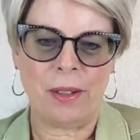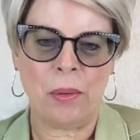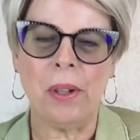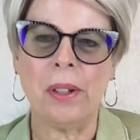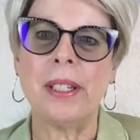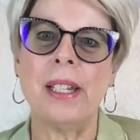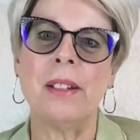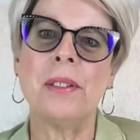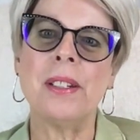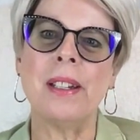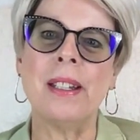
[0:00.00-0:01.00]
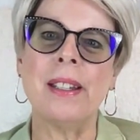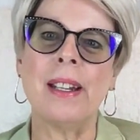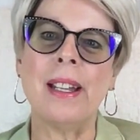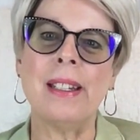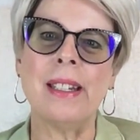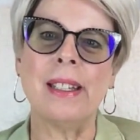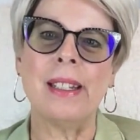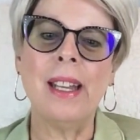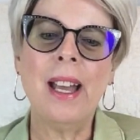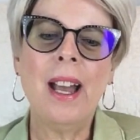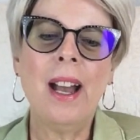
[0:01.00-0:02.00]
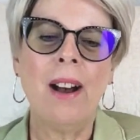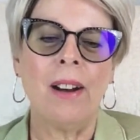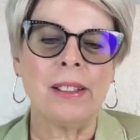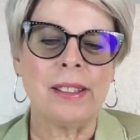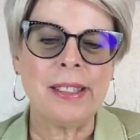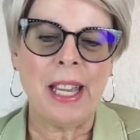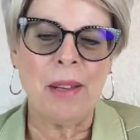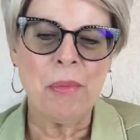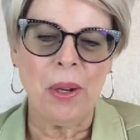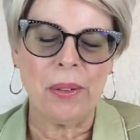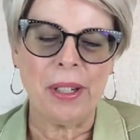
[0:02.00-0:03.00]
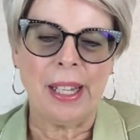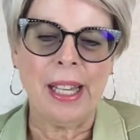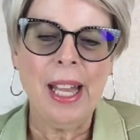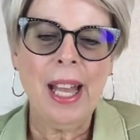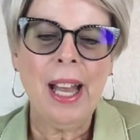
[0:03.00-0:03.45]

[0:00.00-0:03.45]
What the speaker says: a qualitative study that I did on scapegoating,